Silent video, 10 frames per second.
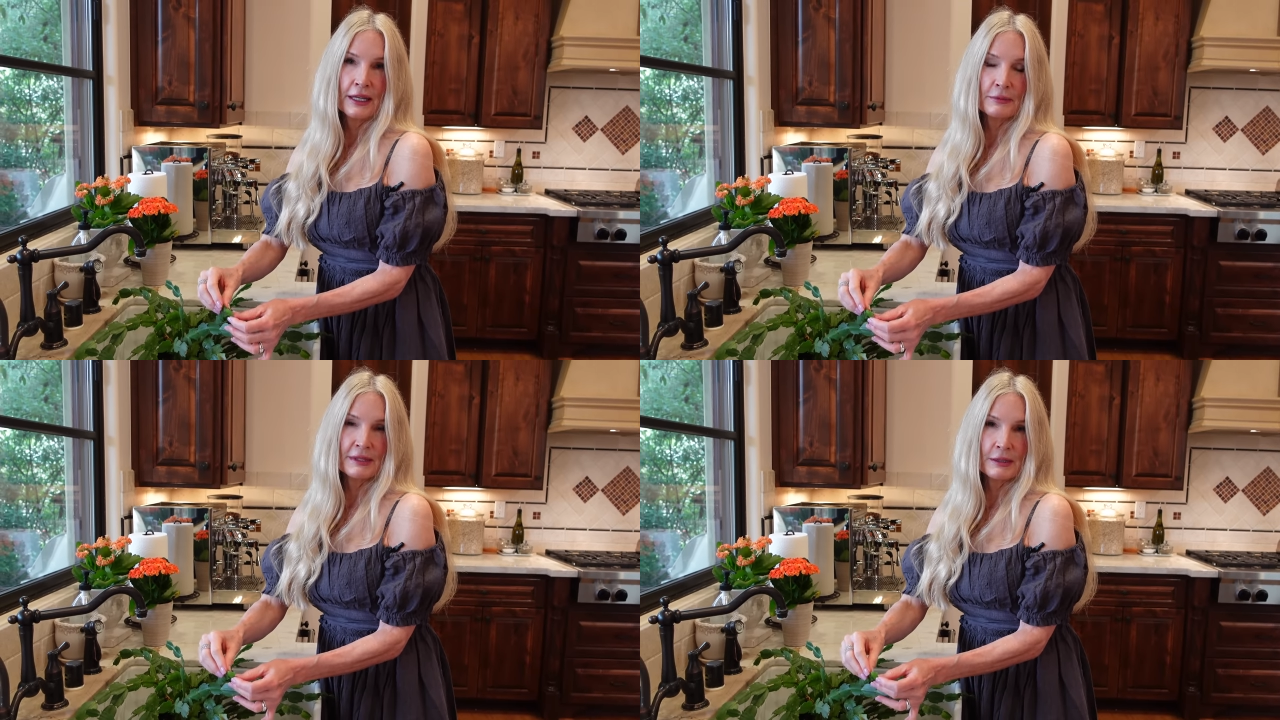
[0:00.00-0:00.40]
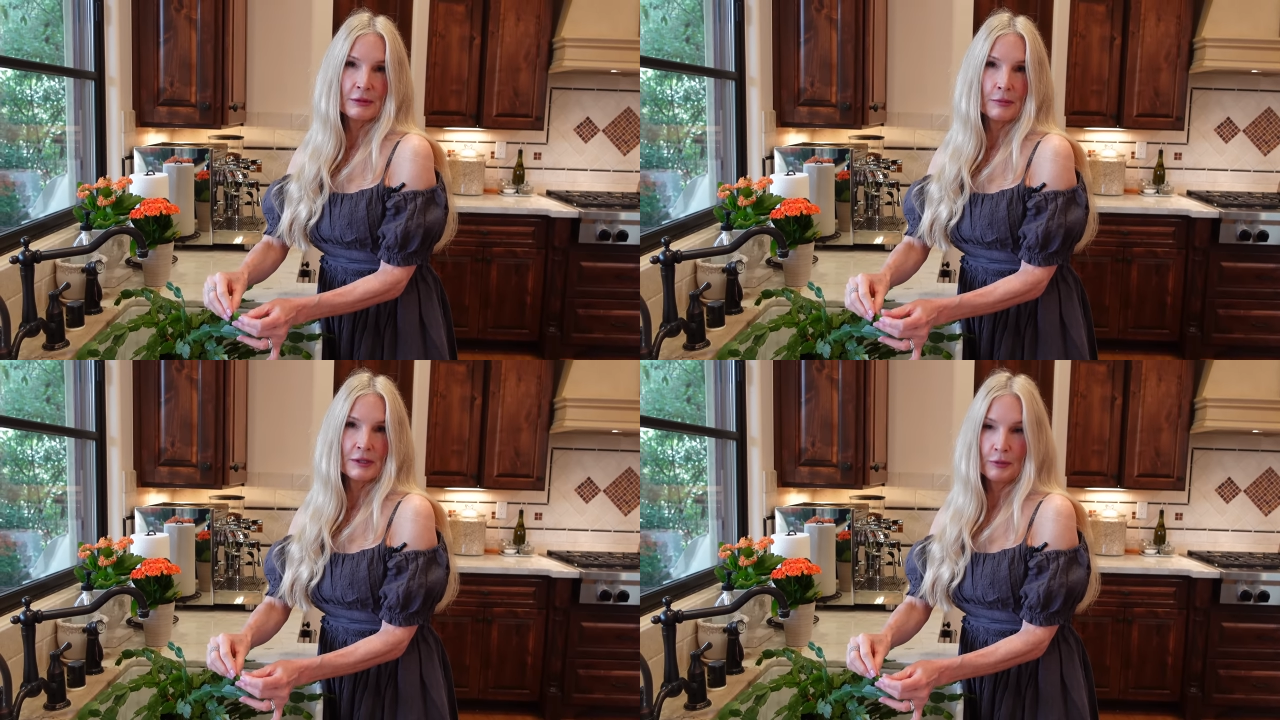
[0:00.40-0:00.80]
and
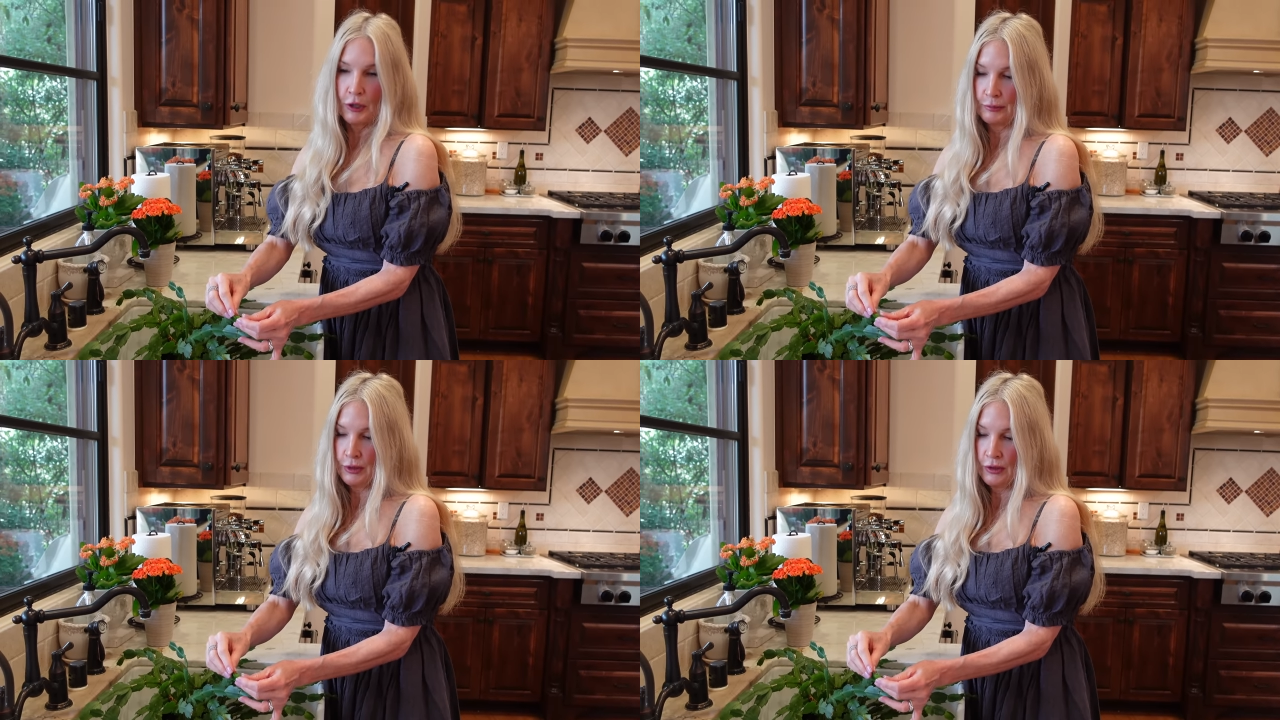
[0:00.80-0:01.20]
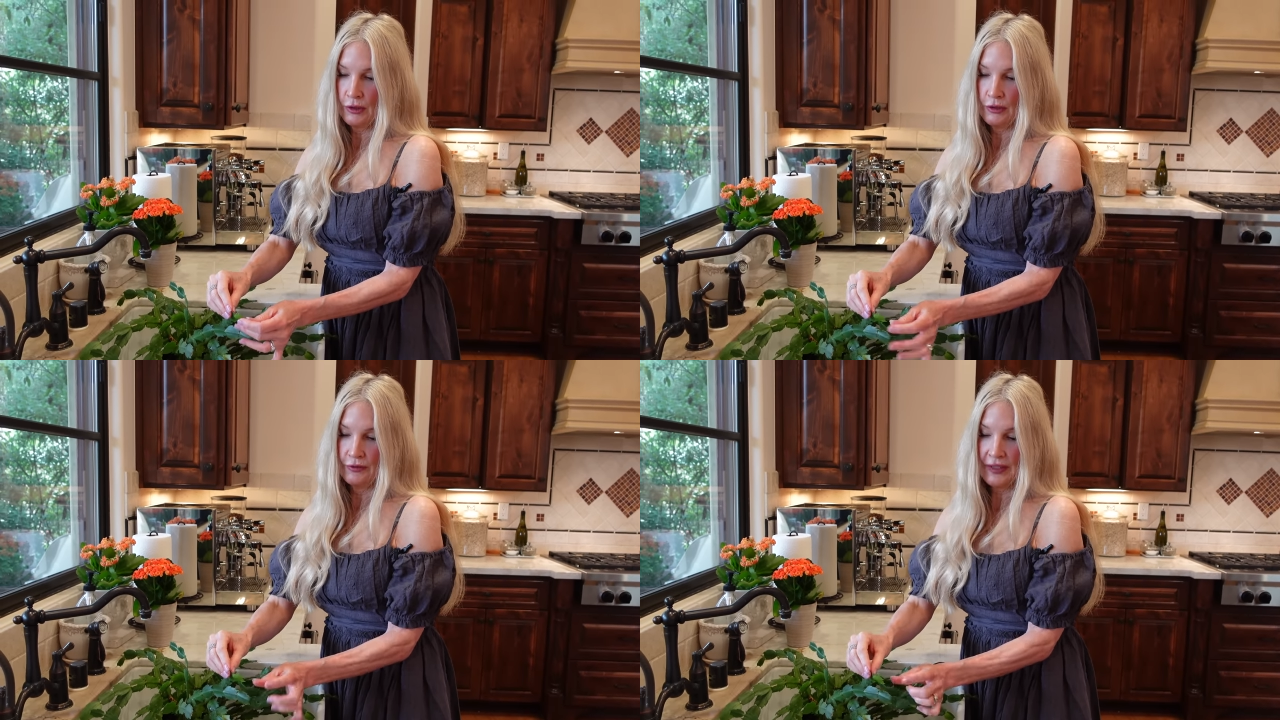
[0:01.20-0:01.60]
sometimes
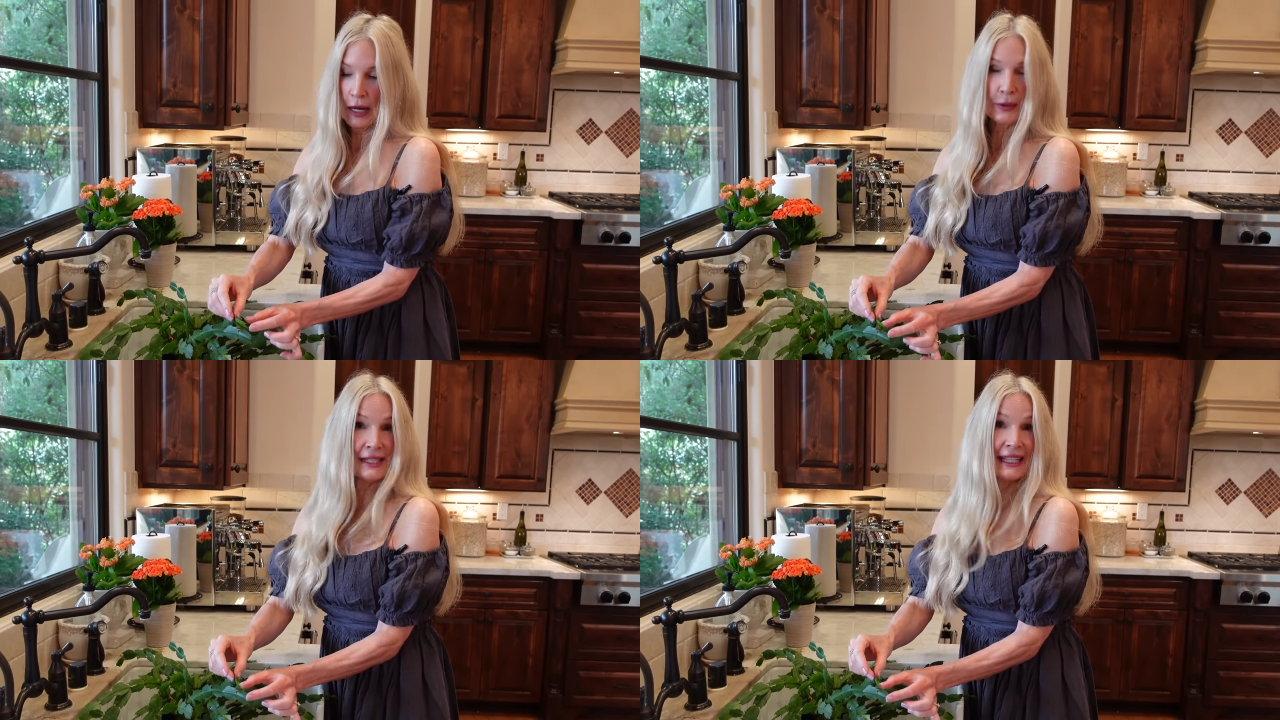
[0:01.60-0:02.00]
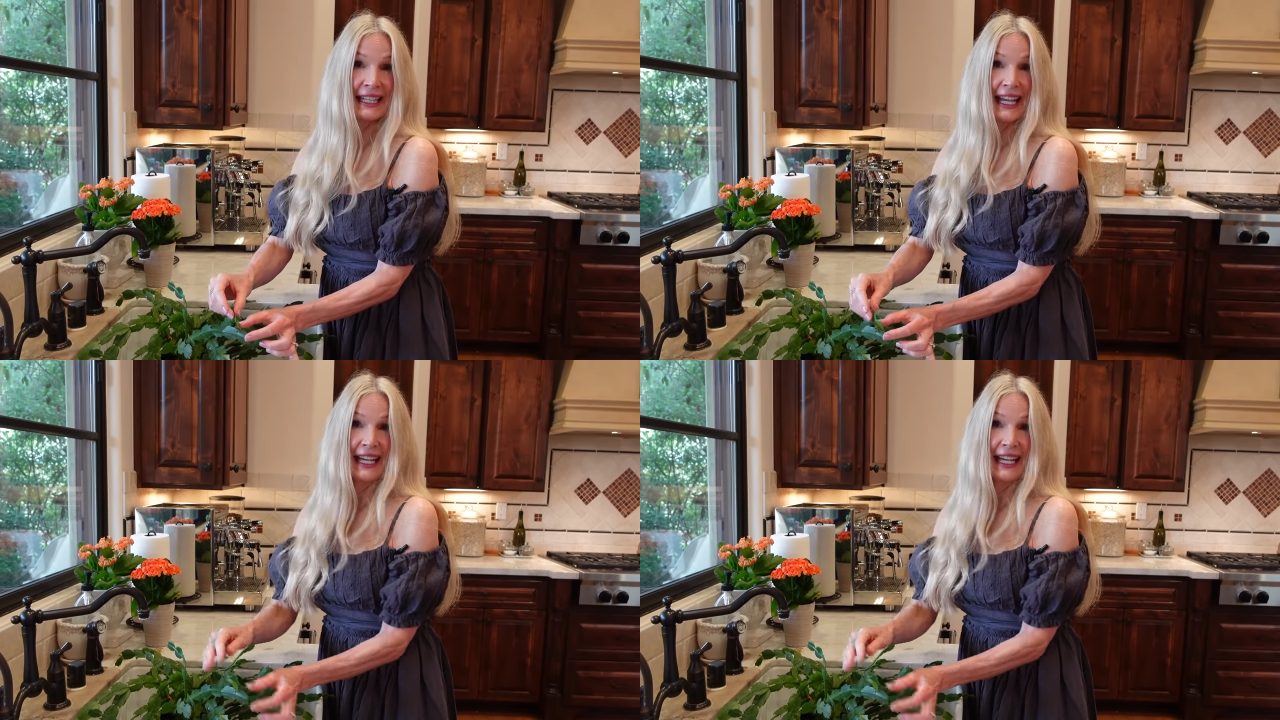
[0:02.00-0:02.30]
purple flowers at the